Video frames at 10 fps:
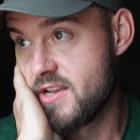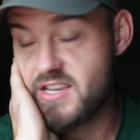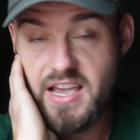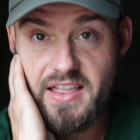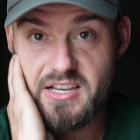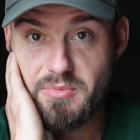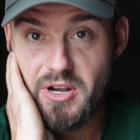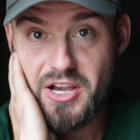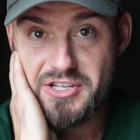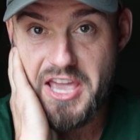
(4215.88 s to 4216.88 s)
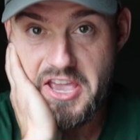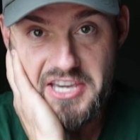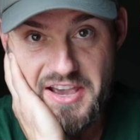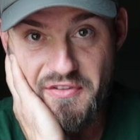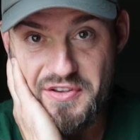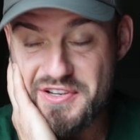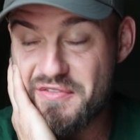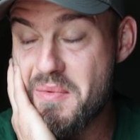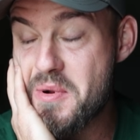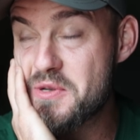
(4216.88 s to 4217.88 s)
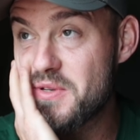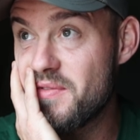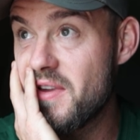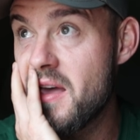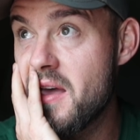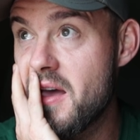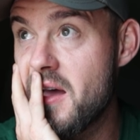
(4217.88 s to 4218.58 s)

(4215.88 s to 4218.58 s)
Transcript: So yeah, that's my last hitch efforts, if I'm honest with you.